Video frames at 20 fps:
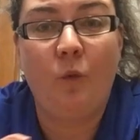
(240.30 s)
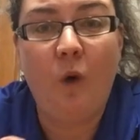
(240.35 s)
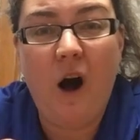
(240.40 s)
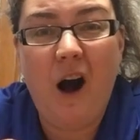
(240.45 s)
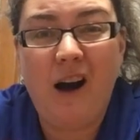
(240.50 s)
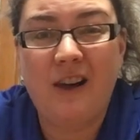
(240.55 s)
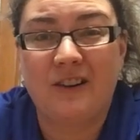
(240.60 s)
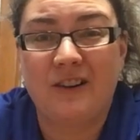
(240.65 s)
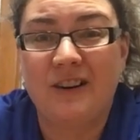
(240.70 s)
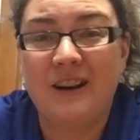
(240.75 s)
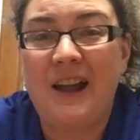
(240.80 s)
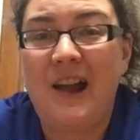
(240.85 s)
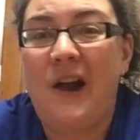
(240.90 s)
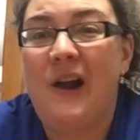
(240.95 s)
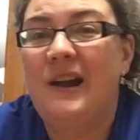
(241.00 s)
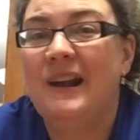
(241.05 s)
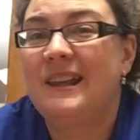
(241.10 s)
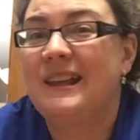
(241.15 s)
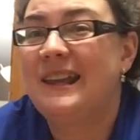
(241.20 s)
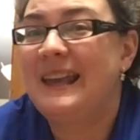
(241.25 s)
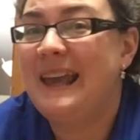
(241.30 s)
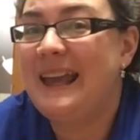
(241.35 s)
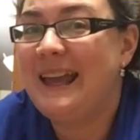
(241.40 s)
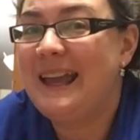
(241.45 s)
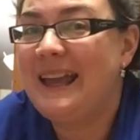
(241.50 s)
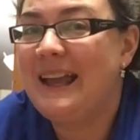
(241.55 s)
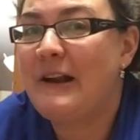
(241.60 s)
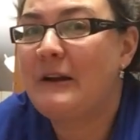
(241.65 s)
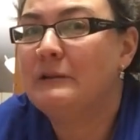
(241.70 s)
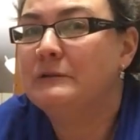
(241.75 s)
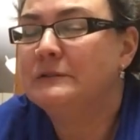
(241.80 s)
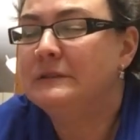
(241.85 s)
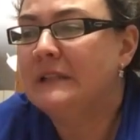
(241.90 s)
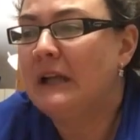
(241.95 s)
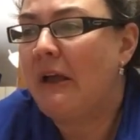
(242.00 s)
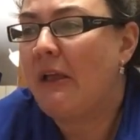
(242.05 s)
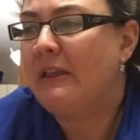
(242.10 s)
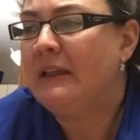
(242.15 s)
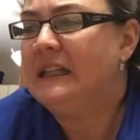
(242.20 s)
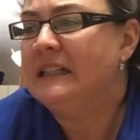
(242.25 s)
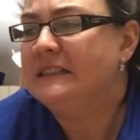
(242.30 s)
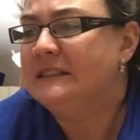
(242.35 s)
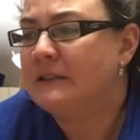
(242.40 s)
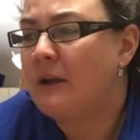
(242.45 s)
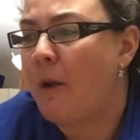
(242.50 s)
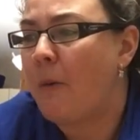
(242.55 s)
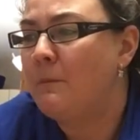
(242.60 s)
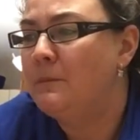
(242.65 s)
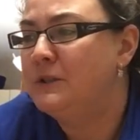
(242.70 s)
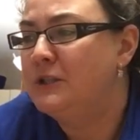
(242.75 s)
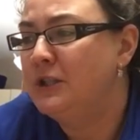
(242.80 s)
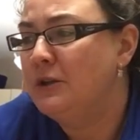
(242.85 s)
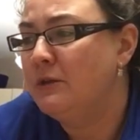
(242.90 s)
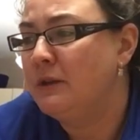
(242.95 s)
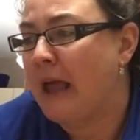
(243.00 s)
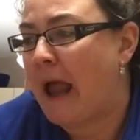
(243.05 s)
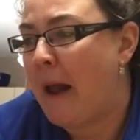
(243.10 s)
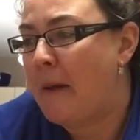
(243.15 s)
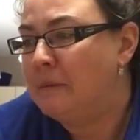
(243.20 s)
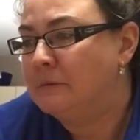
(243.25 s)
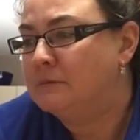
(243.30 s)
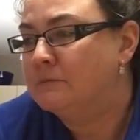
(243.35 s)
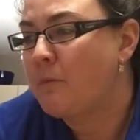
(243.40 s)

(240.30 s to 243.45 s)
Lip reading: water can't really do that.